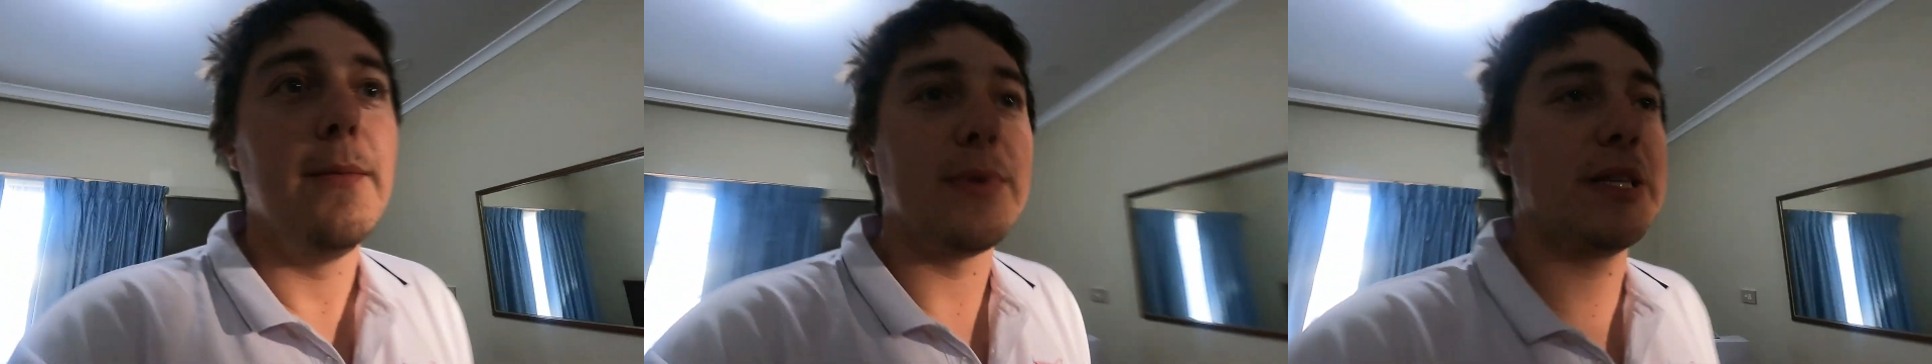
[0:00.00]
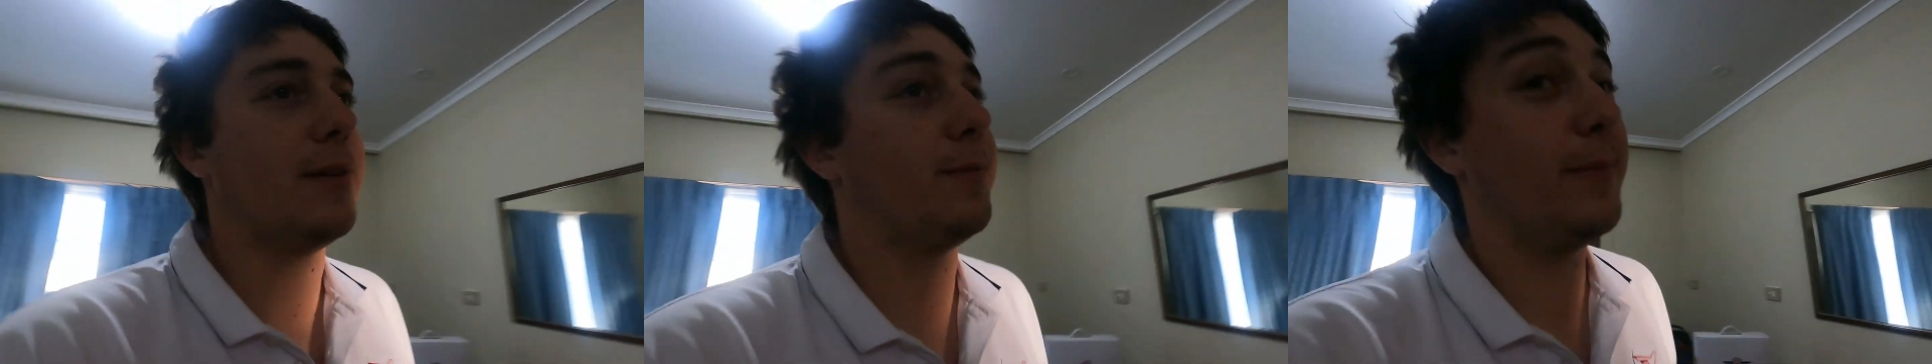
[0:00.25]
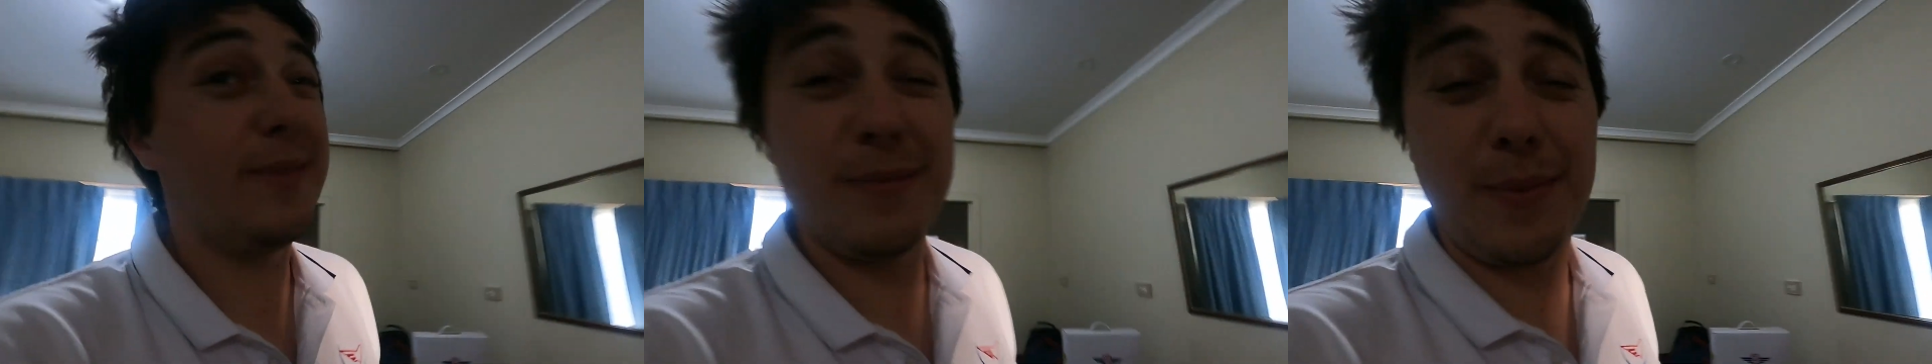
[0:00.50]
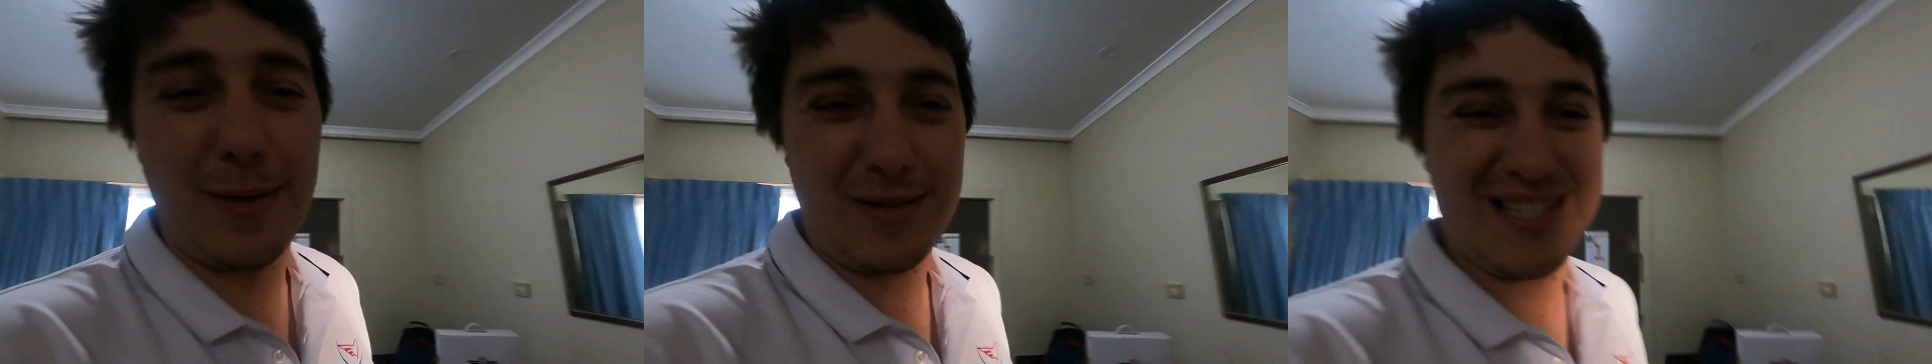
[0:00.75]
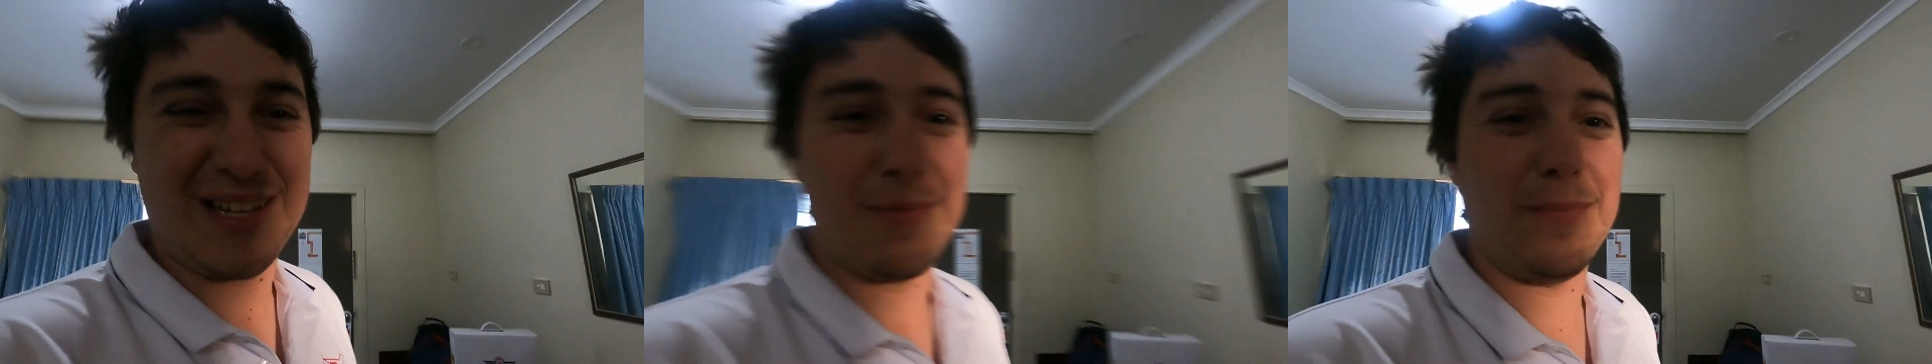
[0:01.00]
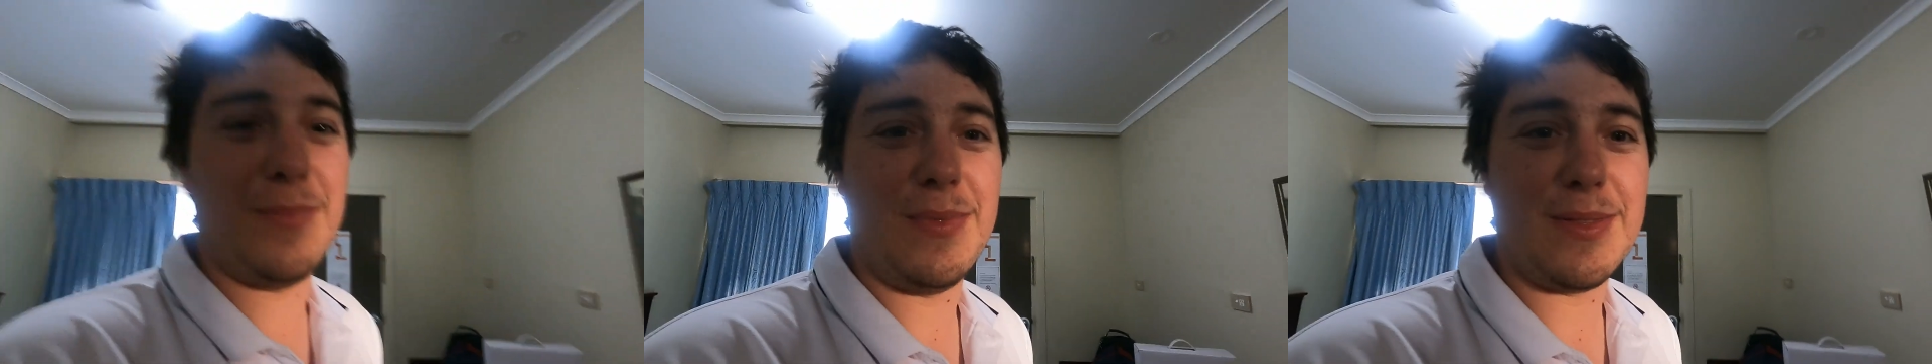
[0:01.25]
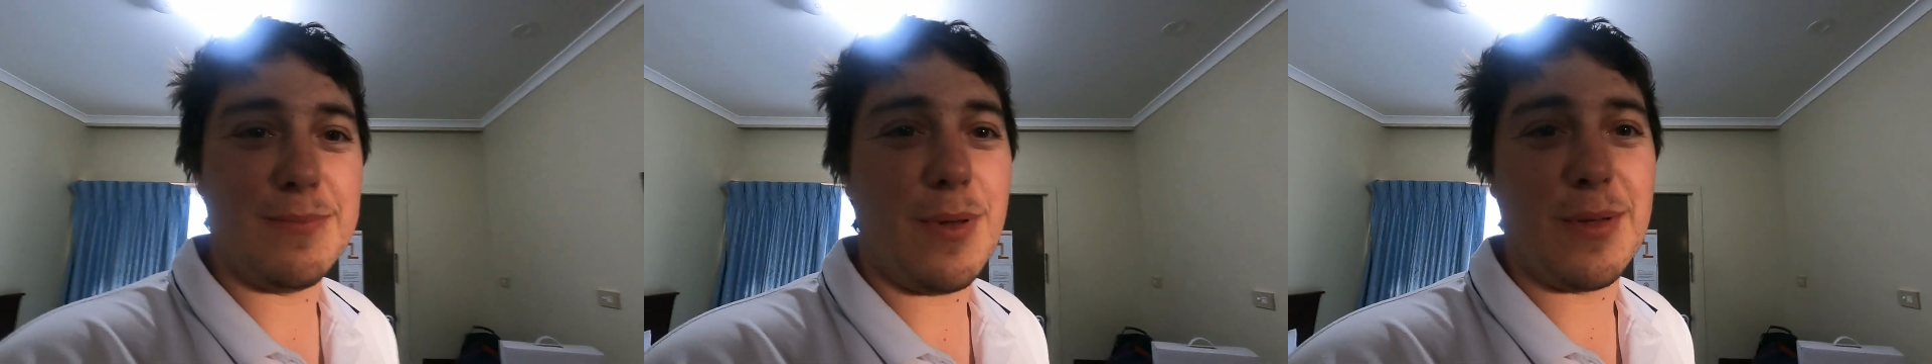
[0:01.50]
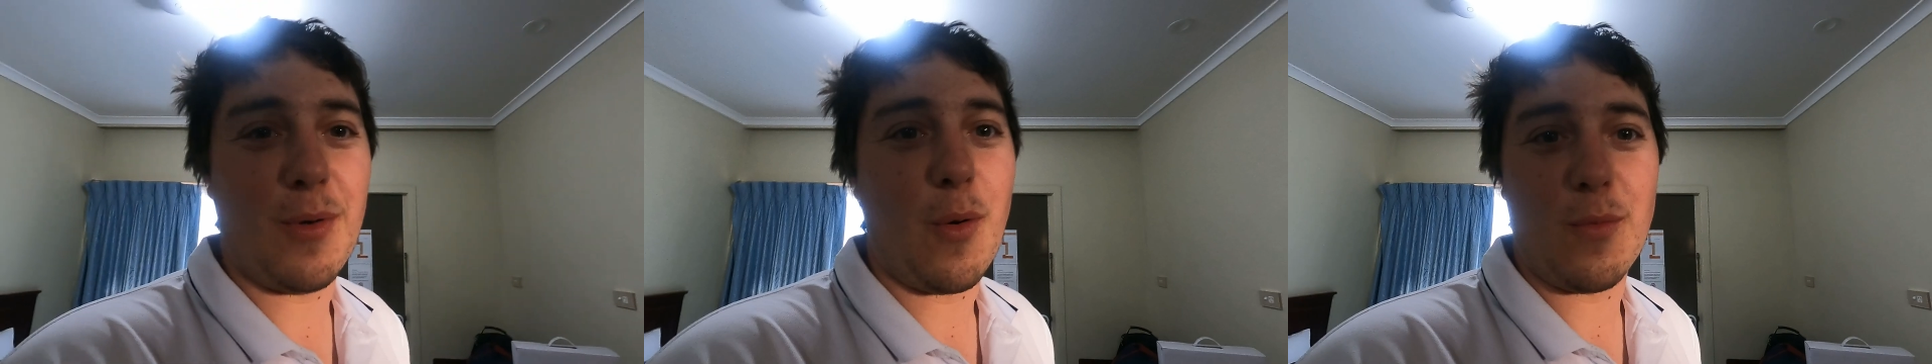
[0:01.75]
but that's it.
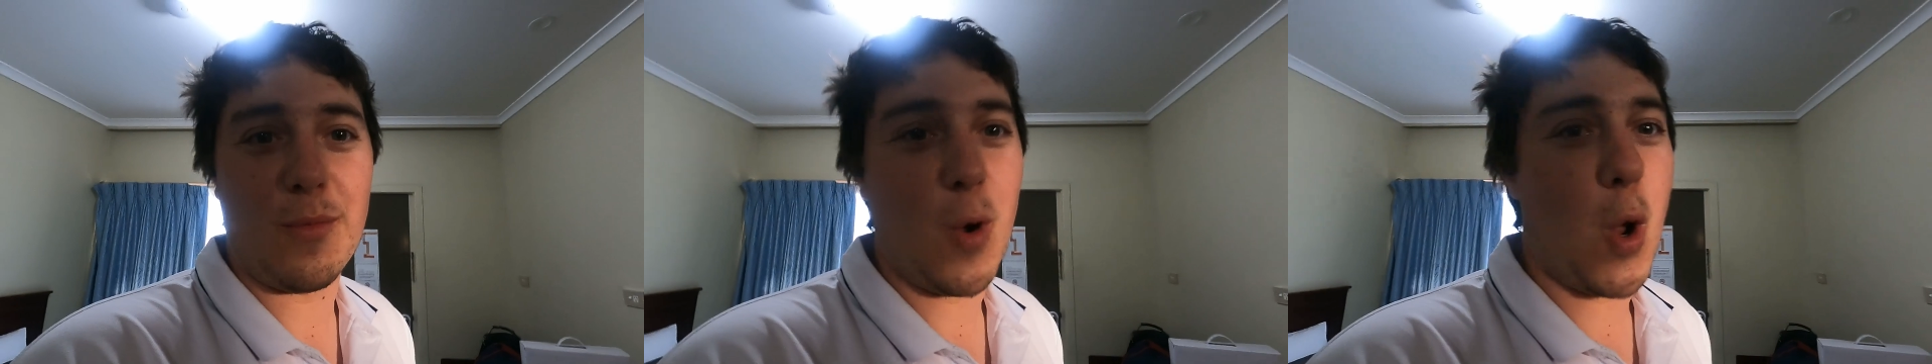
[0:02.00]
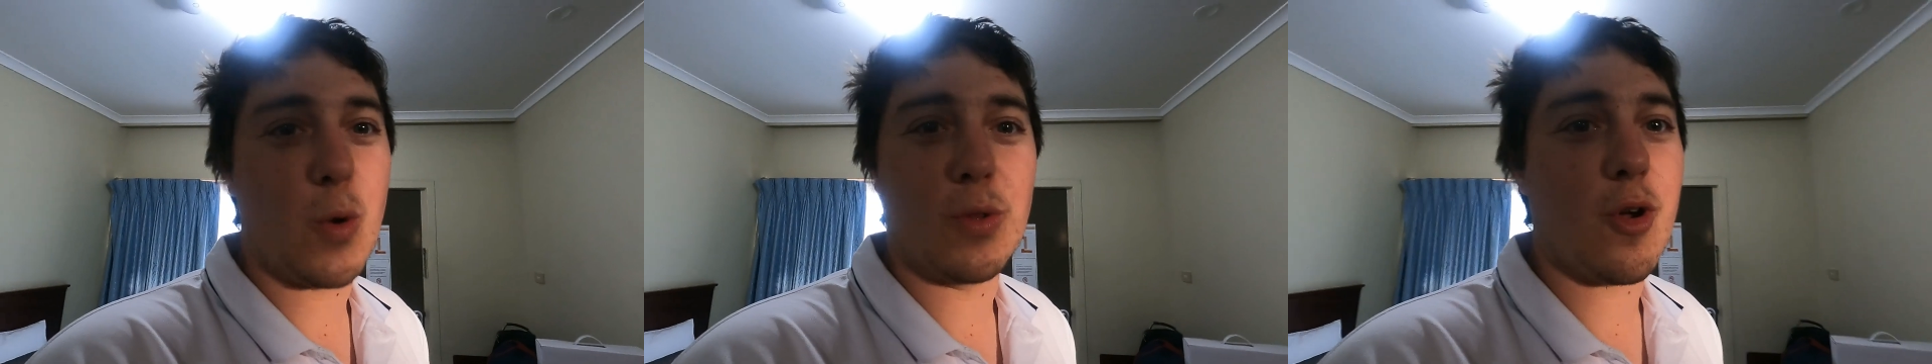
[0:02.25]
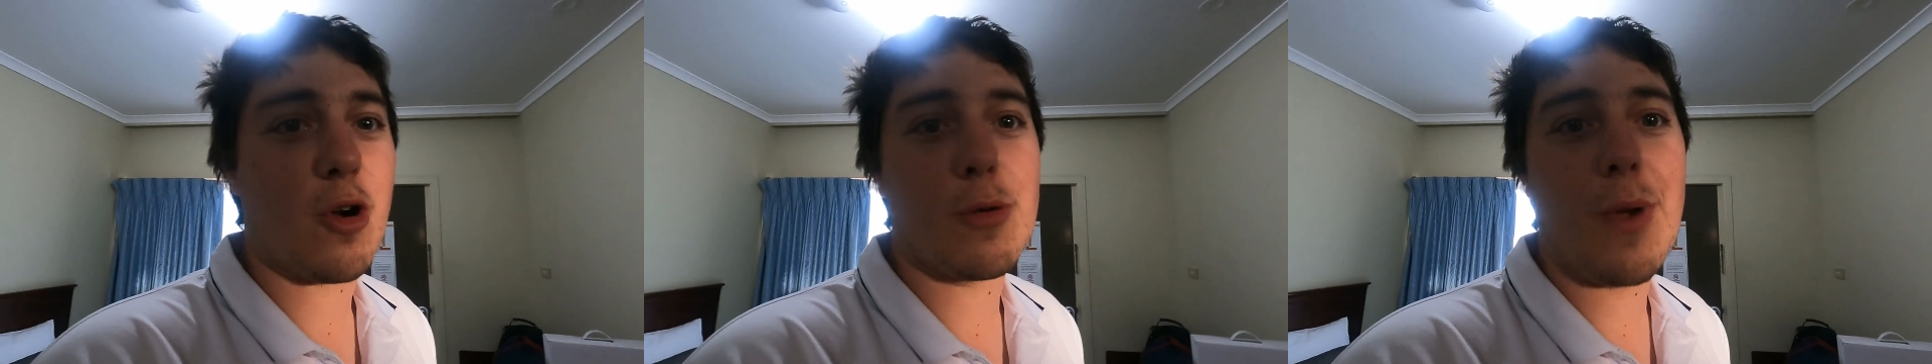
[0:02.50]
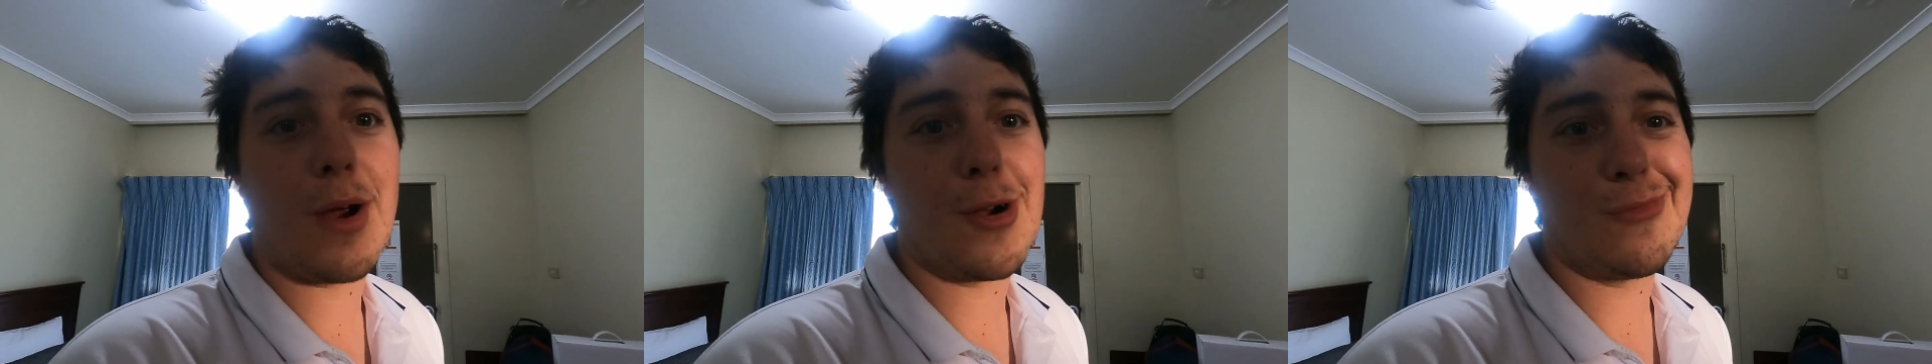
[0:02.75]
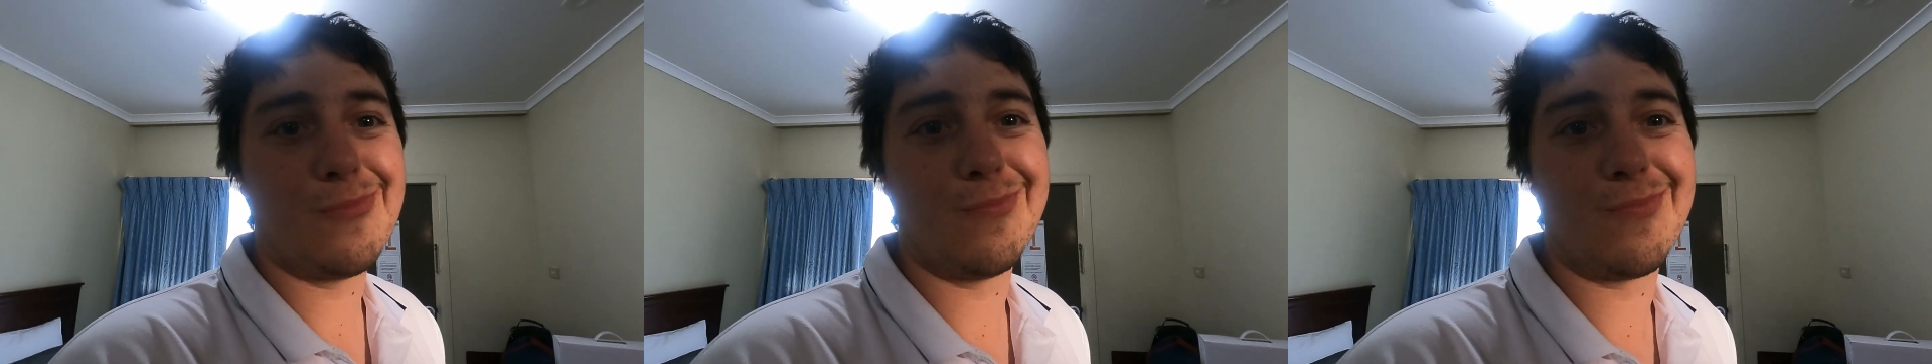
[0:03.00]
Probably won't work with Koromaru.